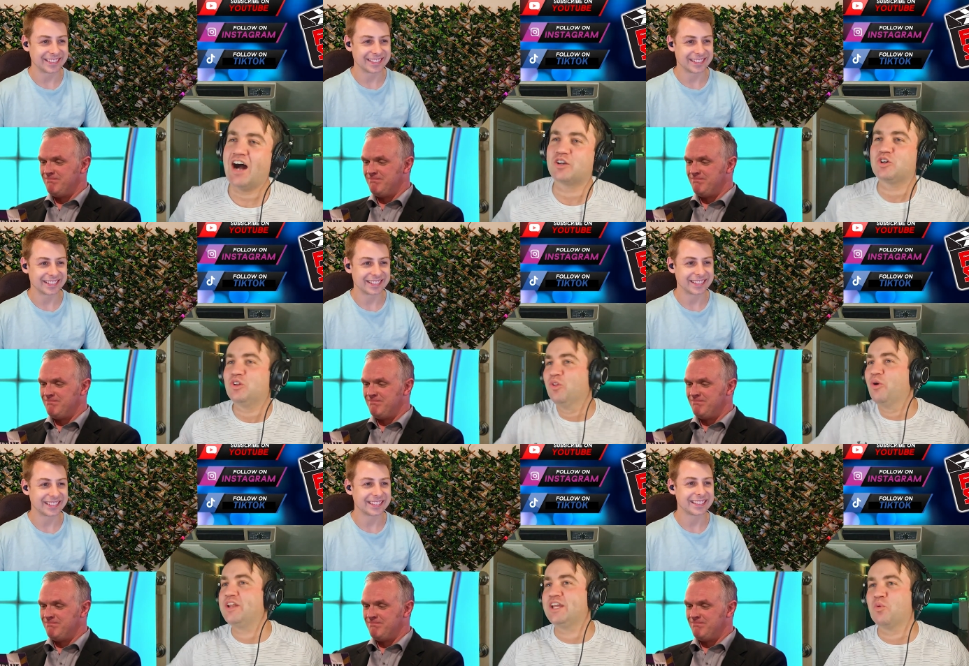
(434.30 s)
Speaker 1: a
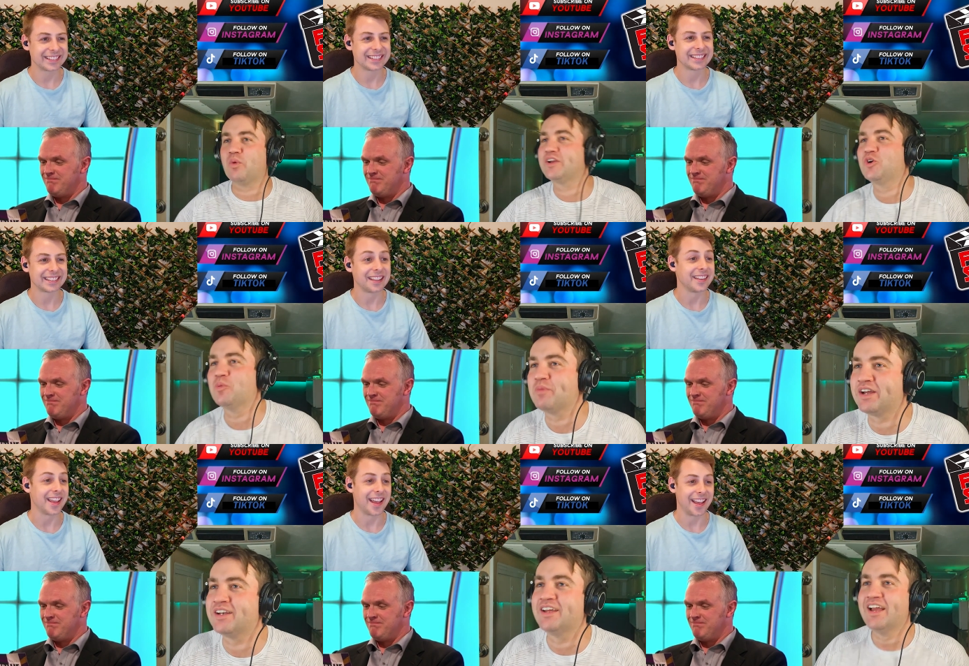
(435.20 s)
Claudia
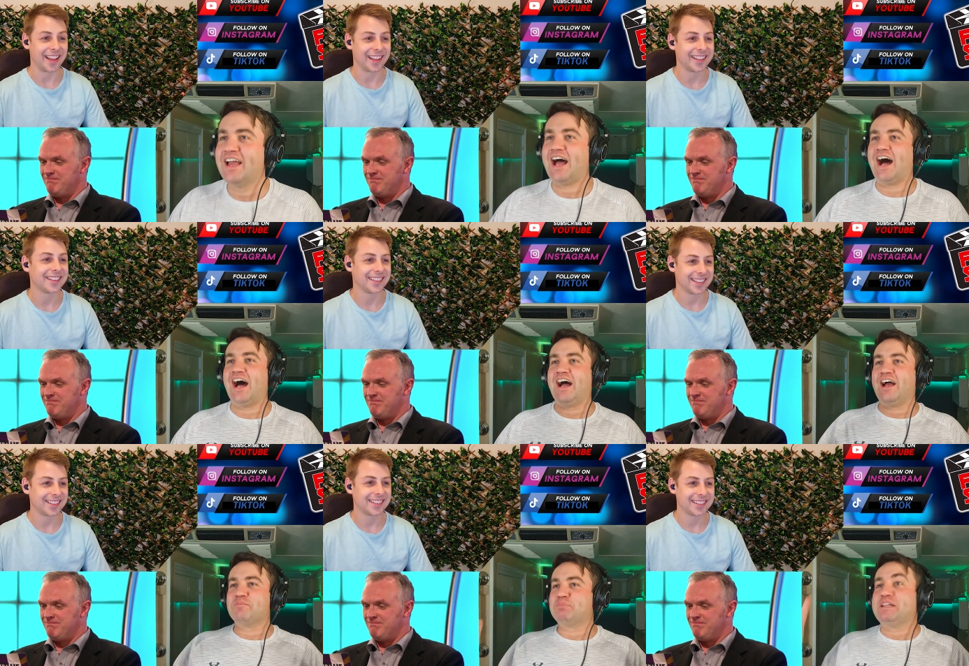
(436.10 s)
Winkleman yeah.
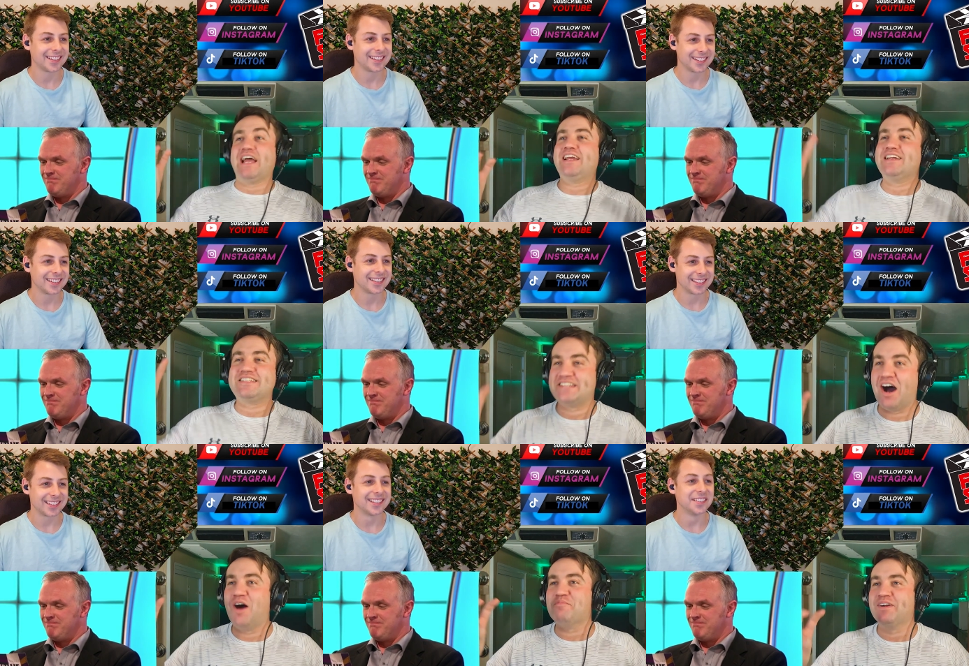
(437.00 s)
uh, playing
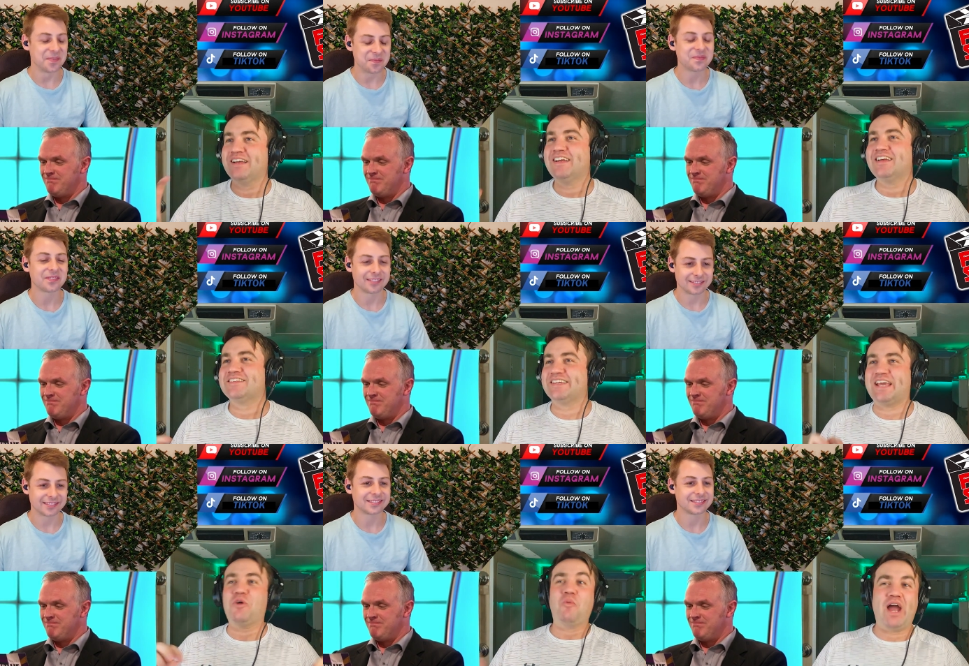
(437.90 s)
dumb
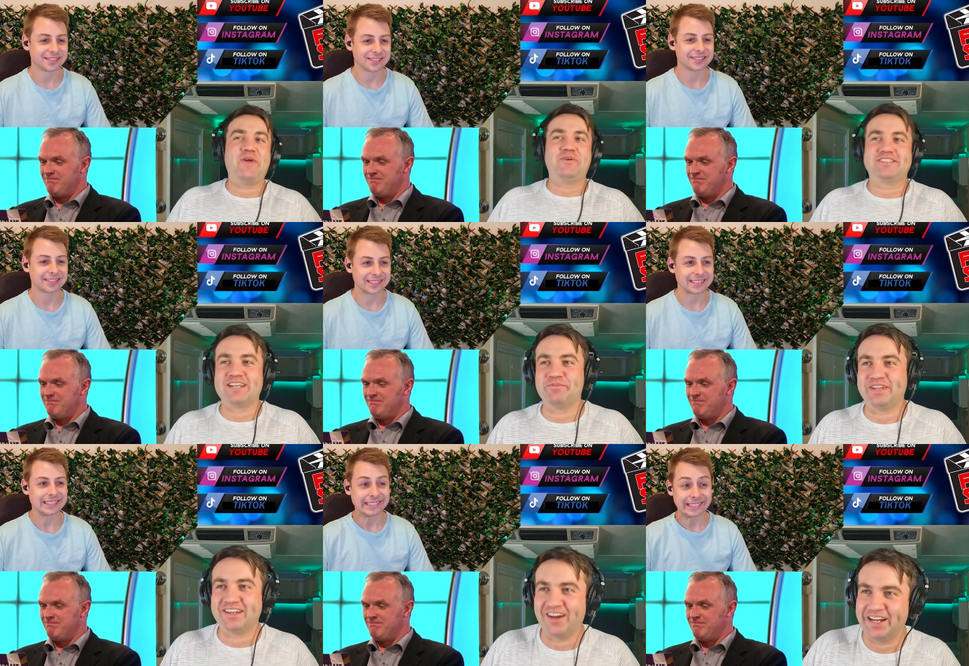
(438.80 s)
to get away with
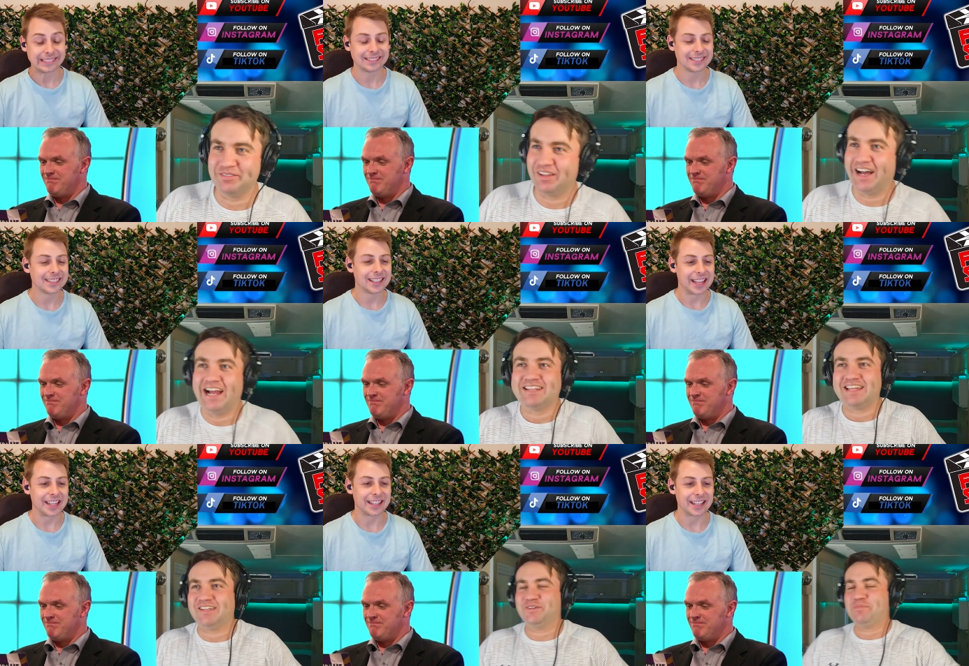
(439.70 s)
something kind of lie.
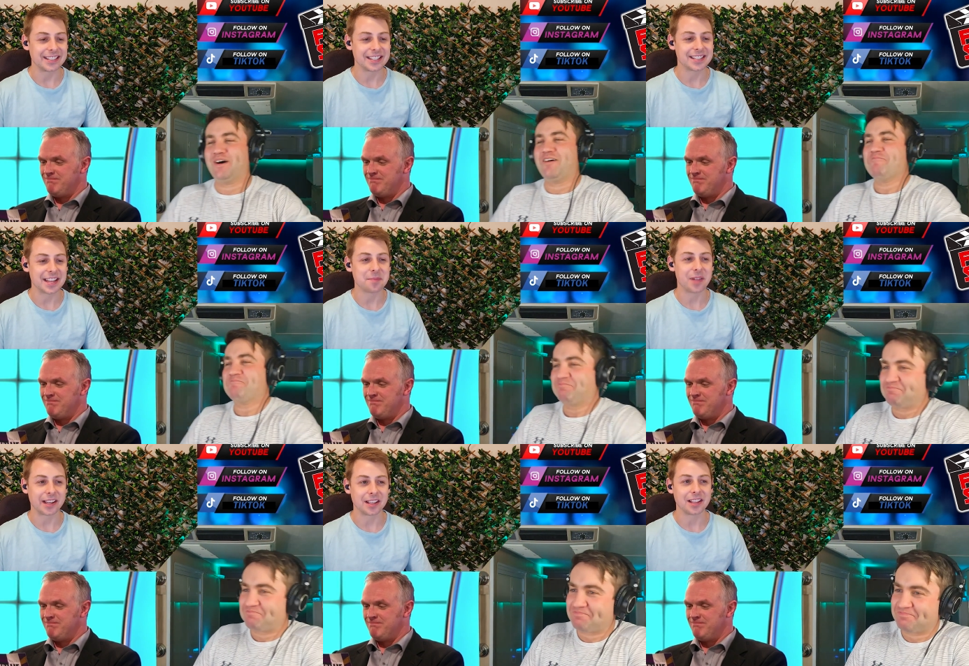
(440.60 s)
Speaker 2: It, it did seem
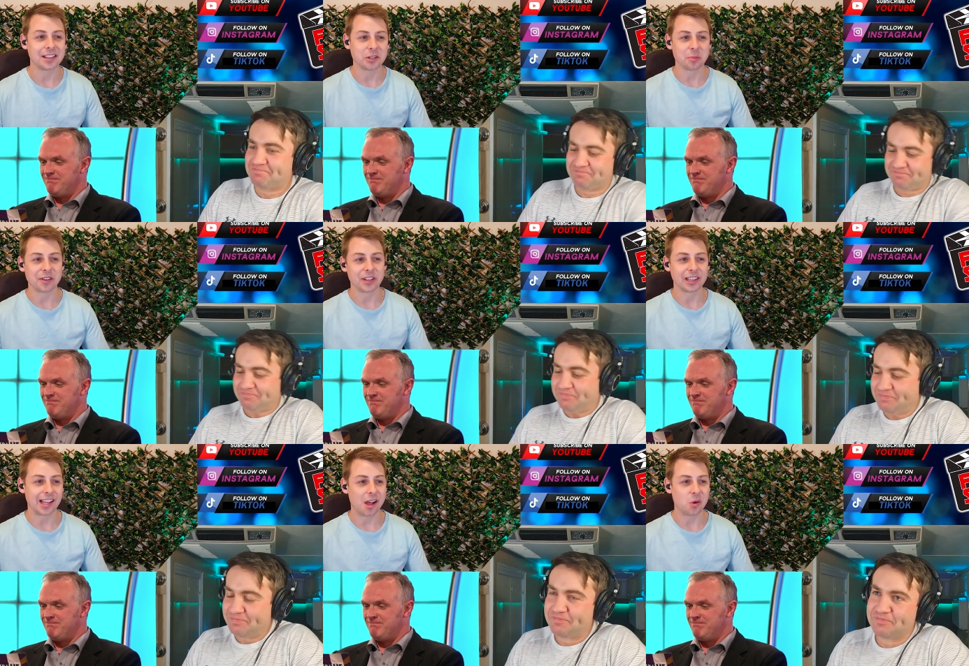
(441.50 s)
like a little bit of a
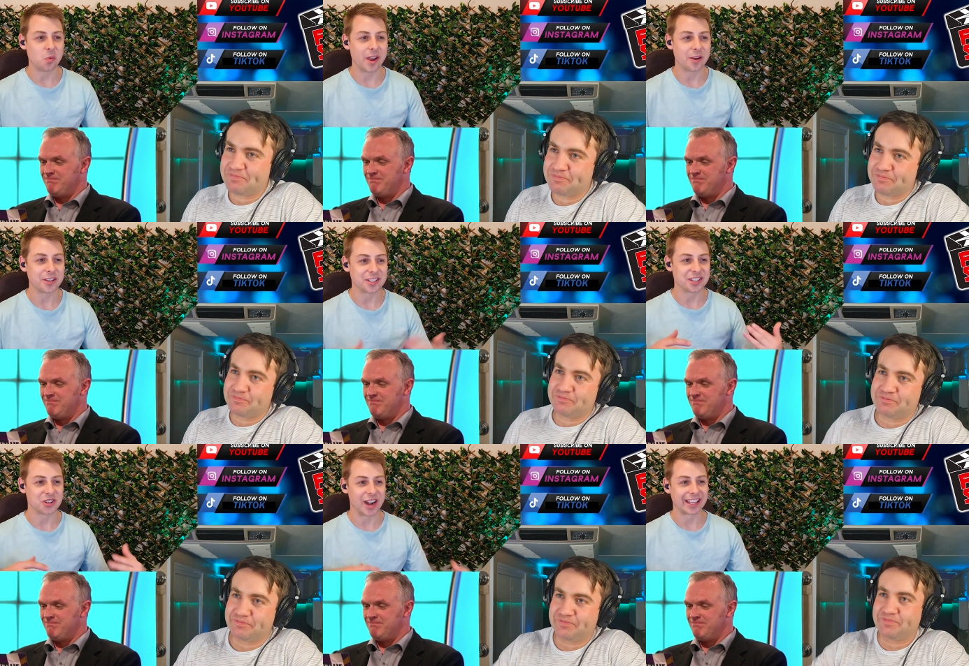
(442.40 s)
lull where he's
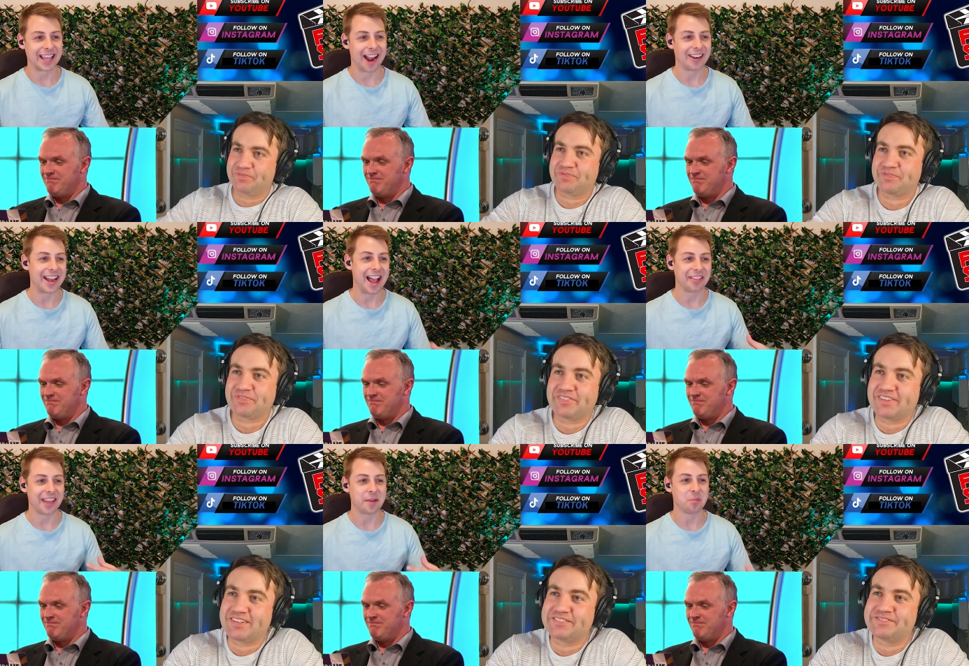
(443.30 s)
just trying to carry
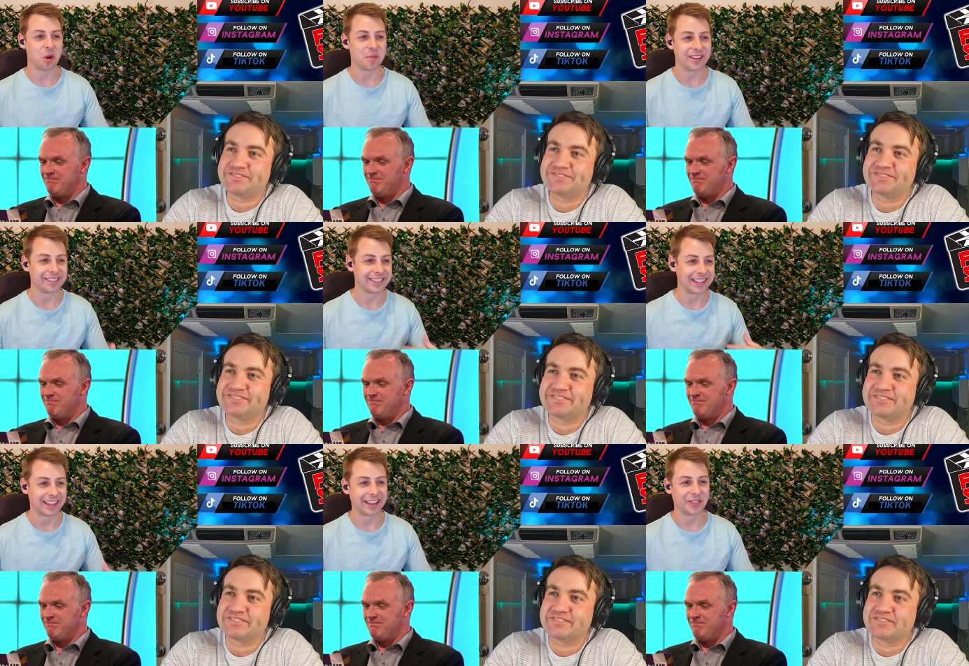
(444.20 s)
out that moment
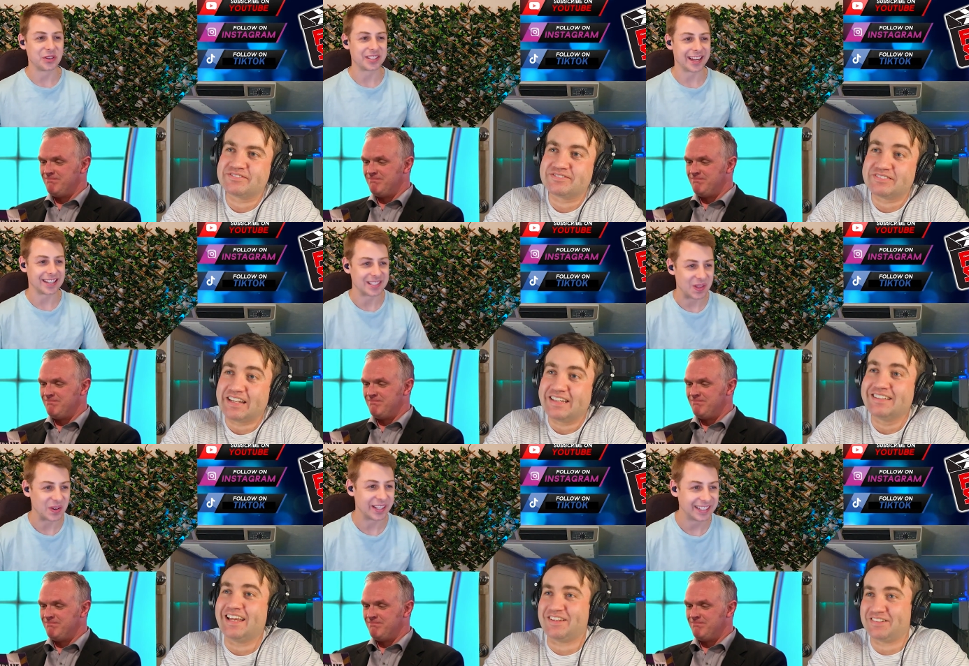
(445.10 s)
a few seconds
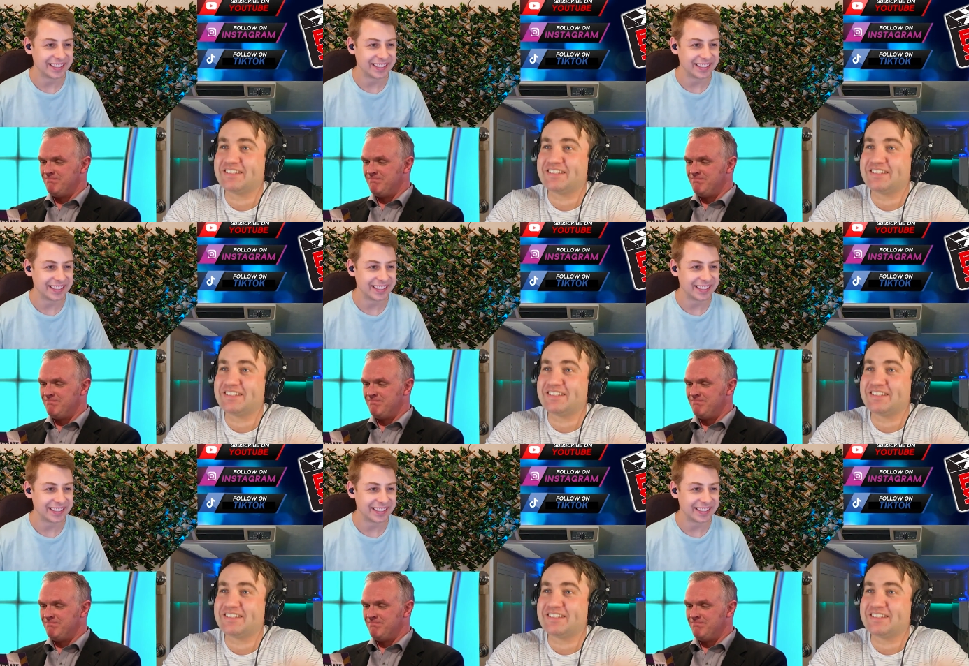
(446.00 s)
longer.